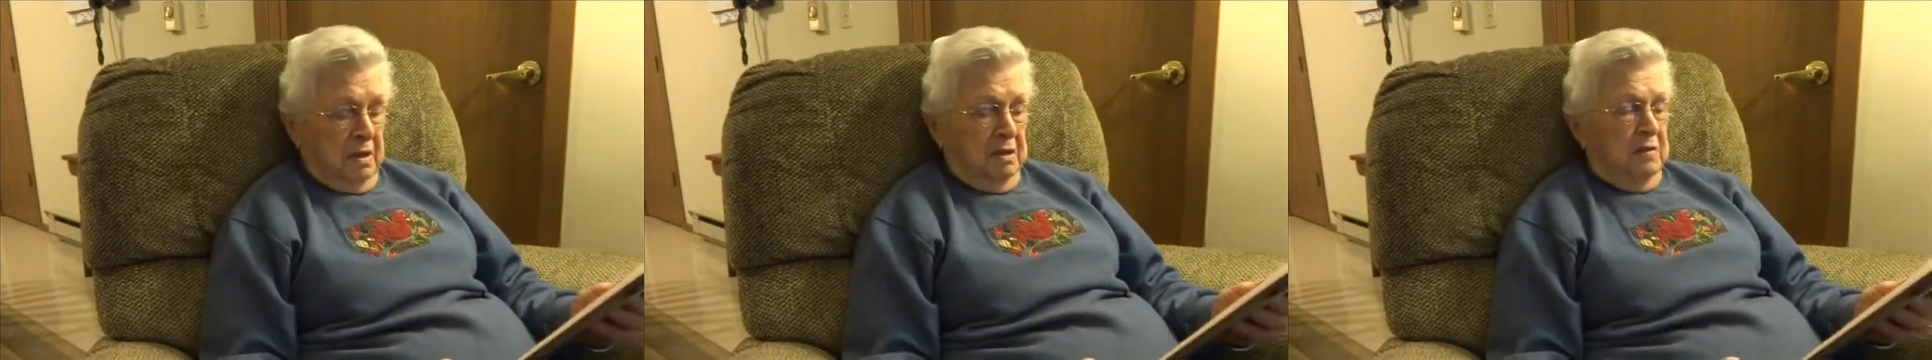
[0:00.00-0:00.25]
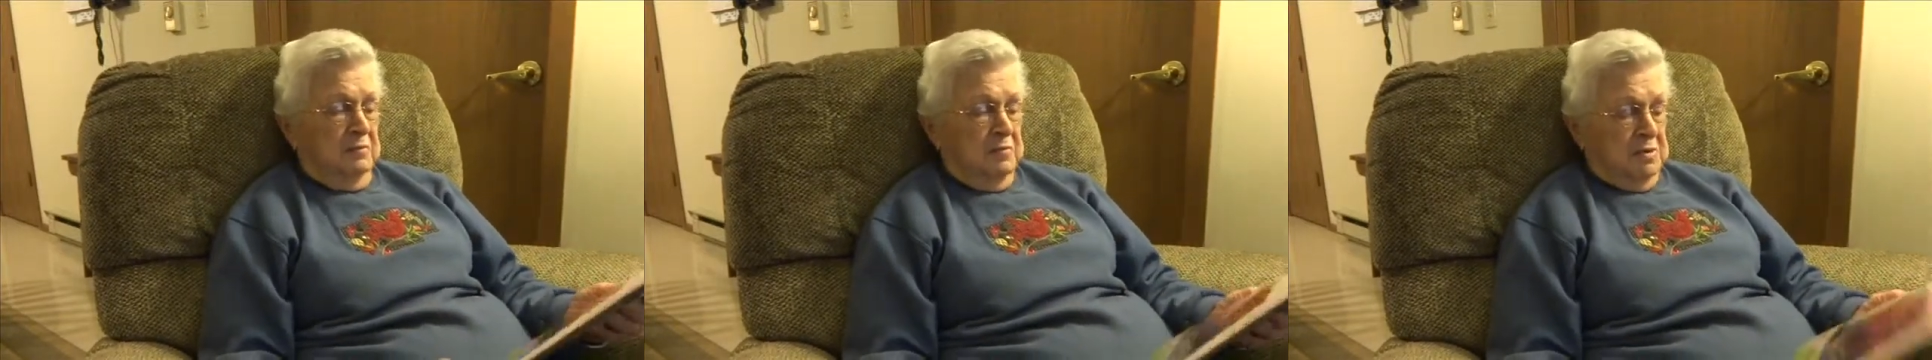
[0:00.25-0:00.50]

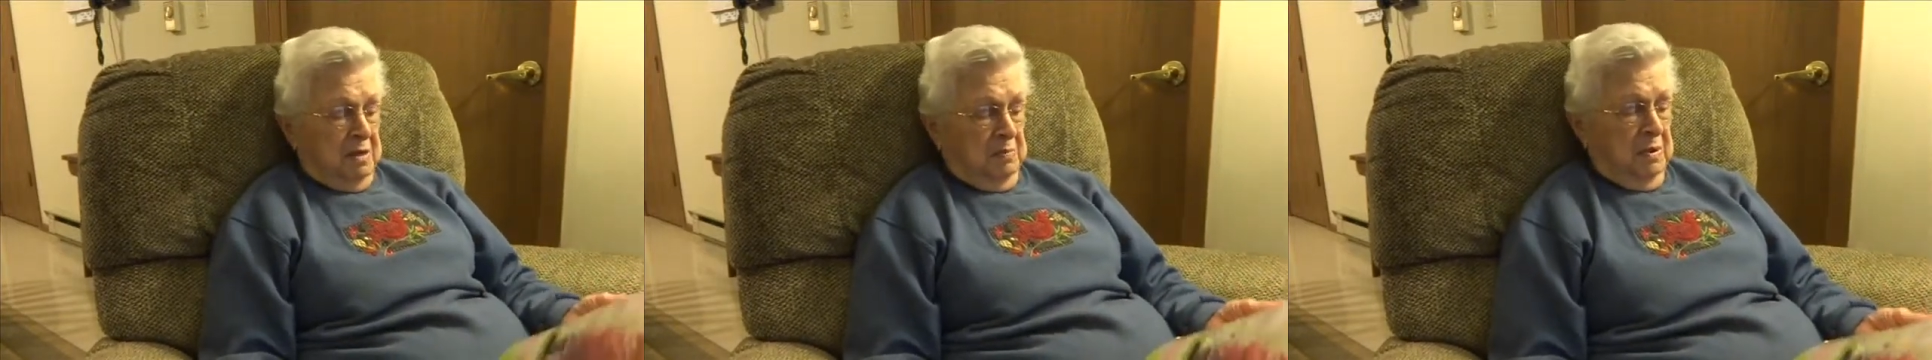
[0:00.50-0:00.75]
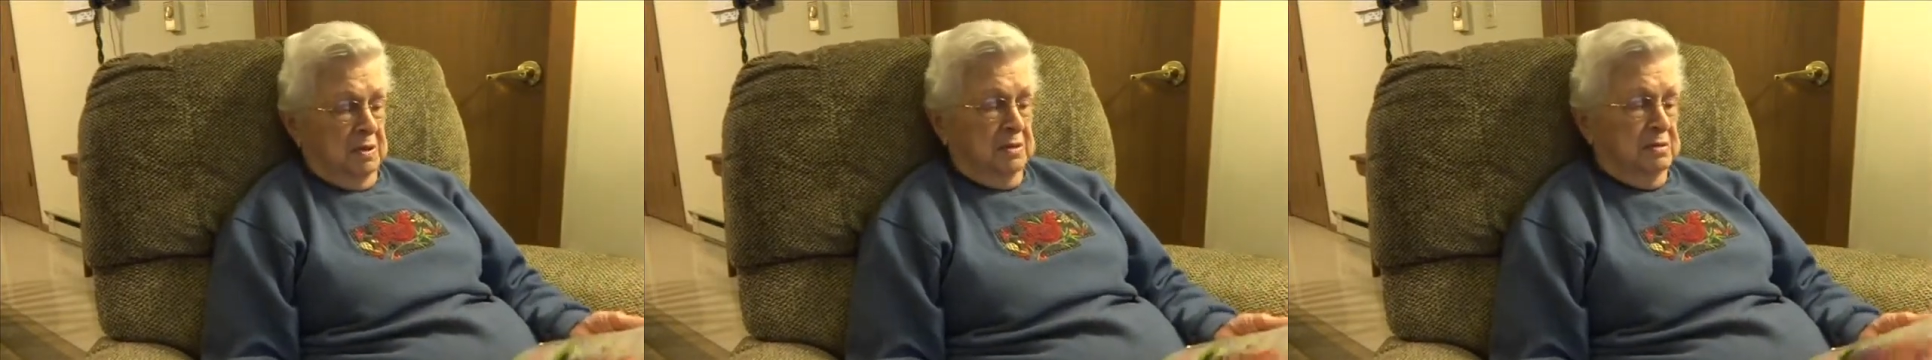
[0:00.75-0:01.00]
even
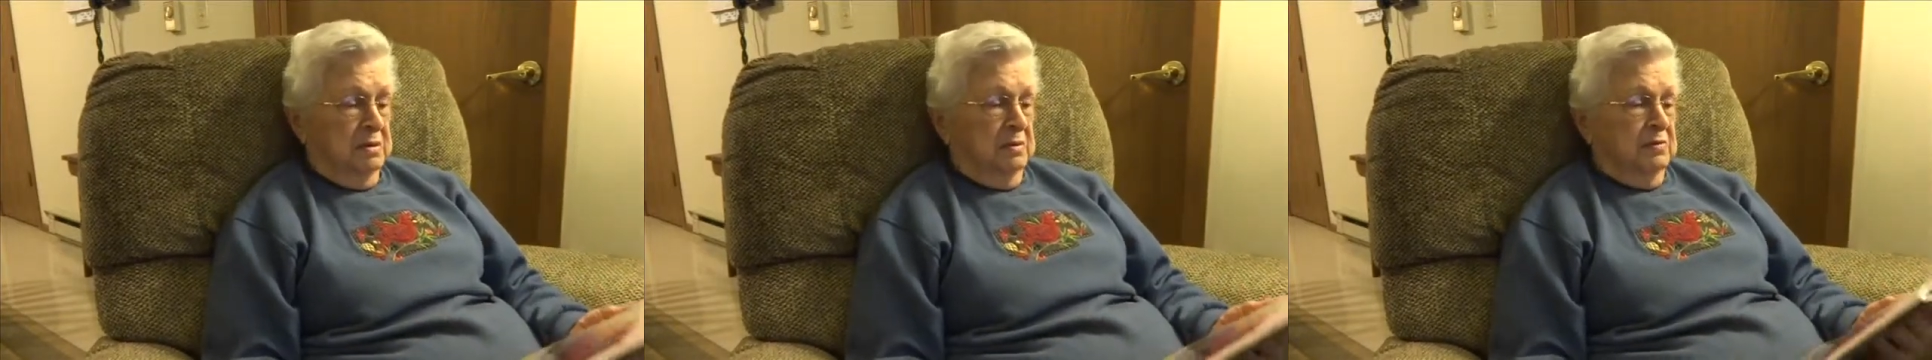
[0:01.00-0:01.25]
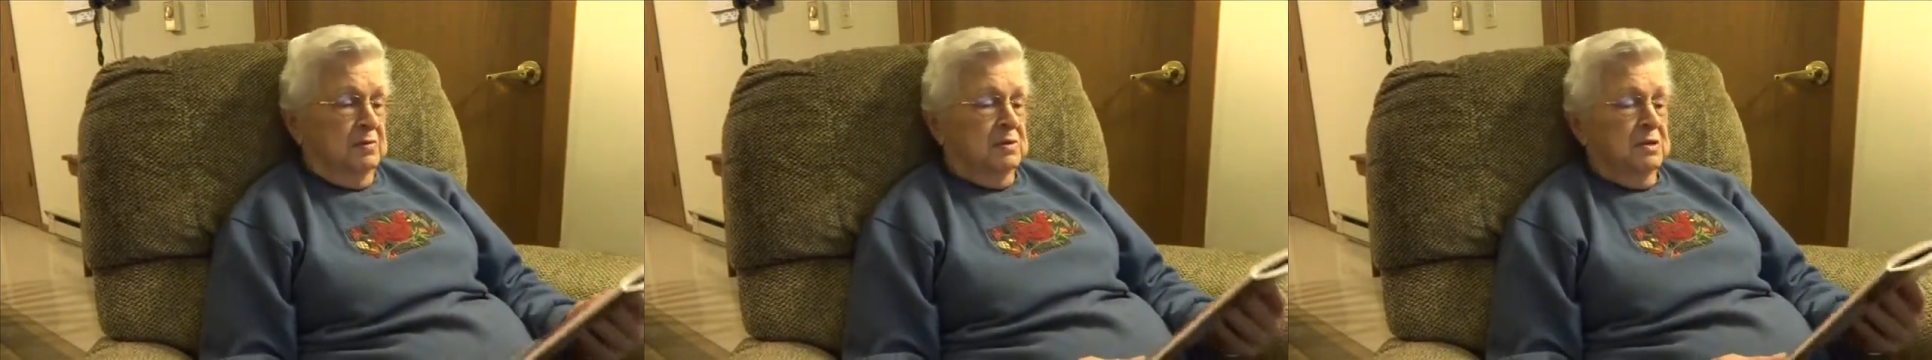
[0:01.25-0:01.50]
some places
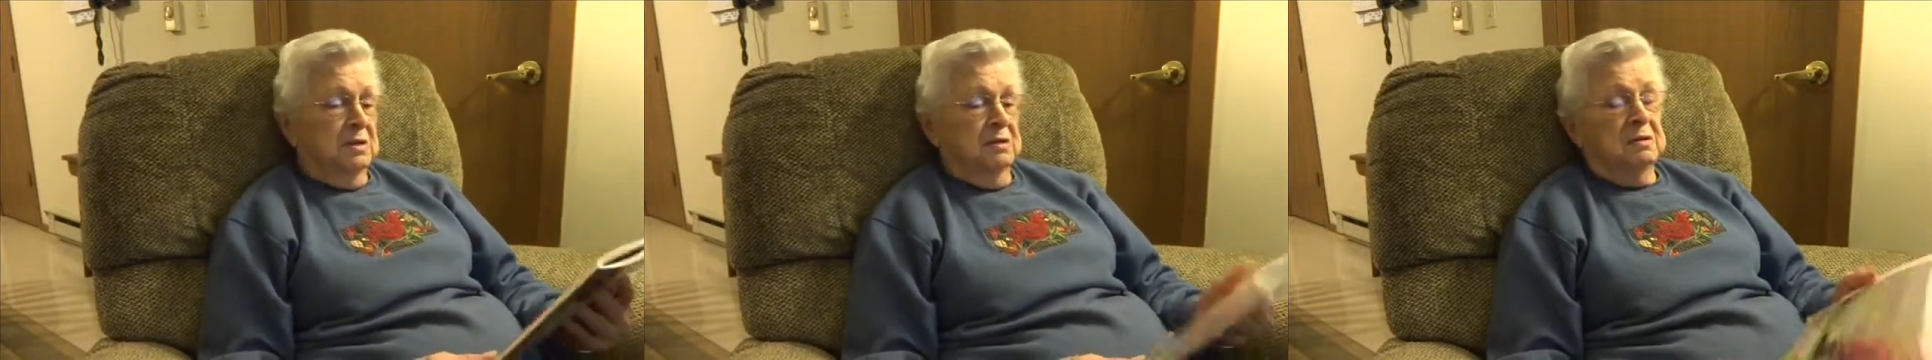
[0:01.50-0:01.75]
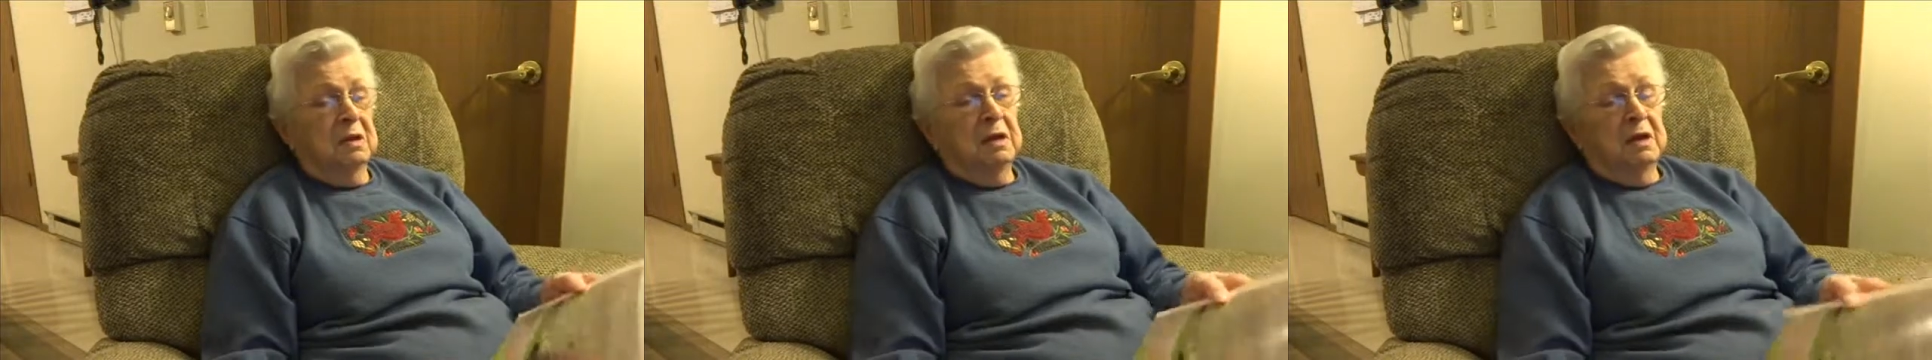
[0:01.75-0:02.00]

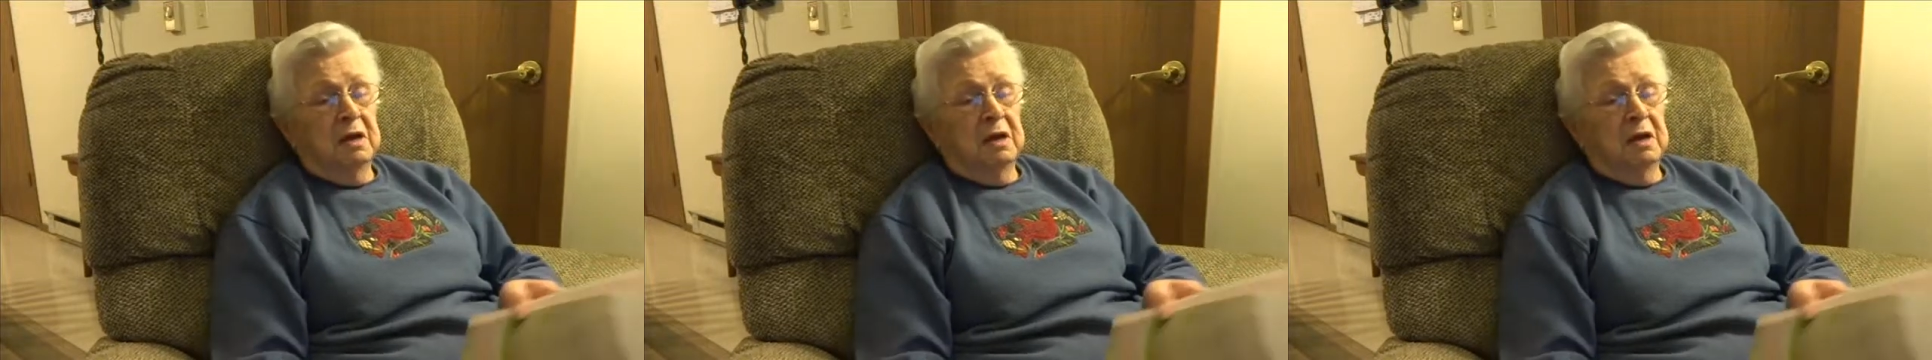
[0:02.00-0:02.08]
overseas.